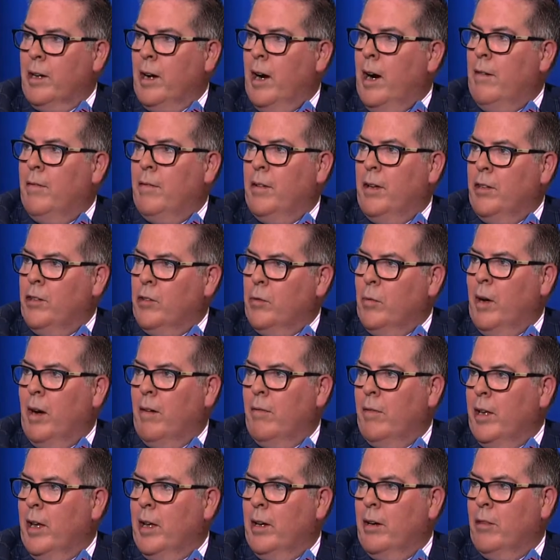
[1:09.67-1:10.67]
confidence in
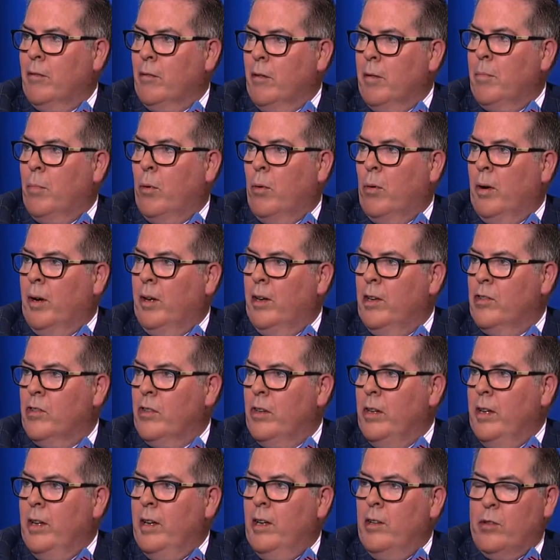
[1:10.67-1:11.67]
whatever the end of the report is.
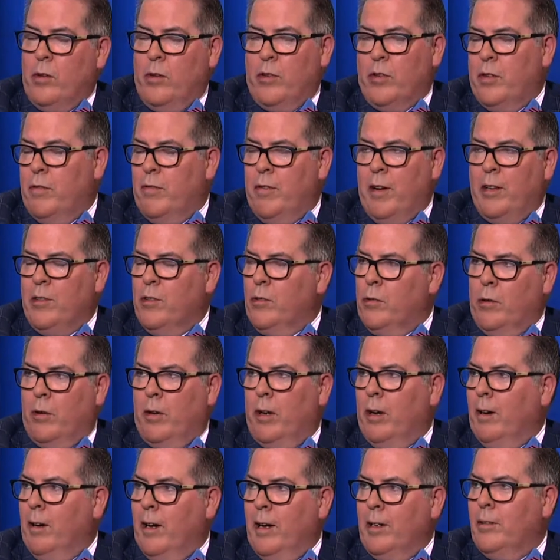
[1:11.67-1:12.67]
So as a defense
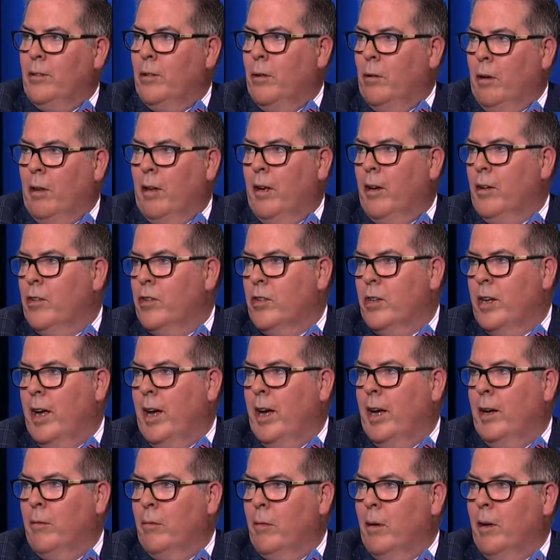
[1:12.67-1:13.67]
lawyer, I totally
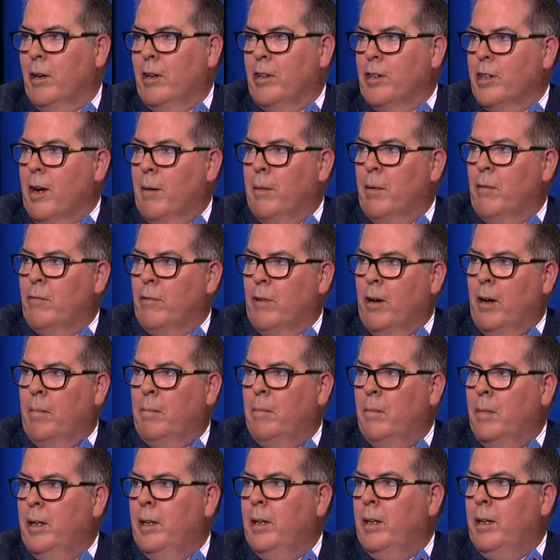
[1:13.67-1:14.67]
understand where he's coming
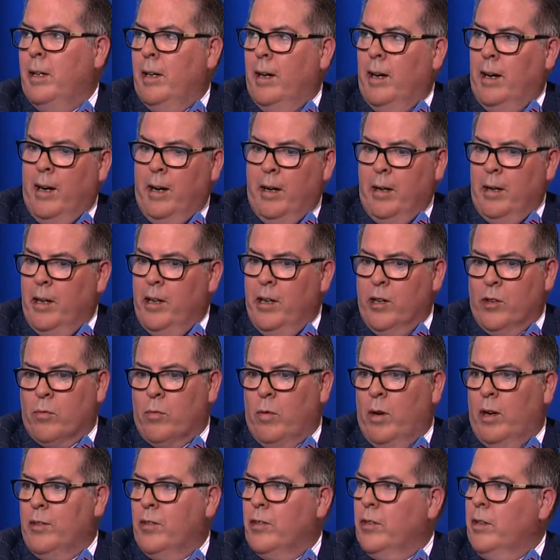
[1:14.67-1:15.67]
from. He just
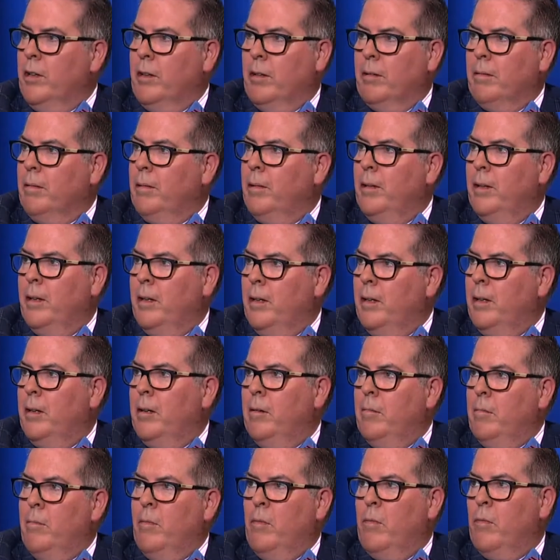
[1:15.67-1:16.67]
wants to
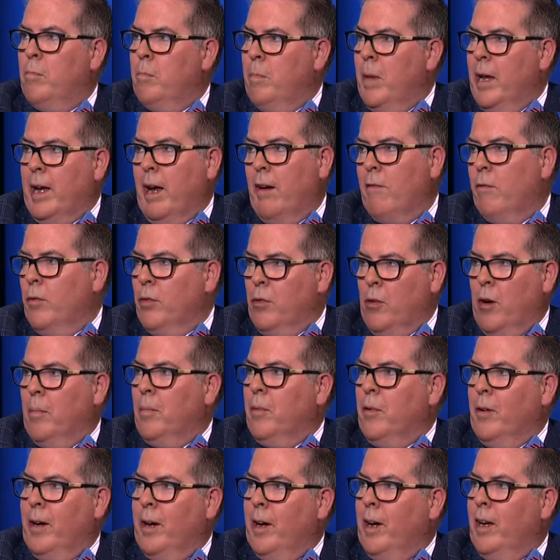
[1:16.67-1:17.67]
make everyone throw up
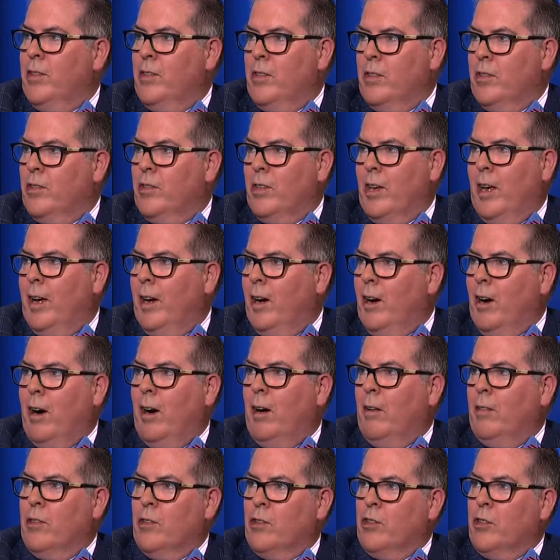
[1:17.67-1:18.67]
their hands and say,
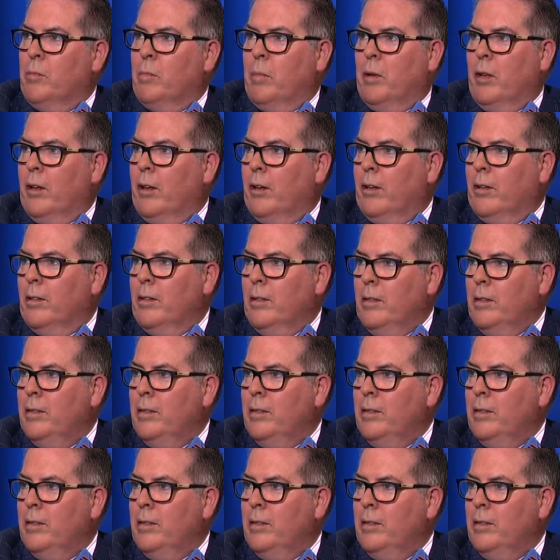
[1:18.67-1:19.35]
all of this is political.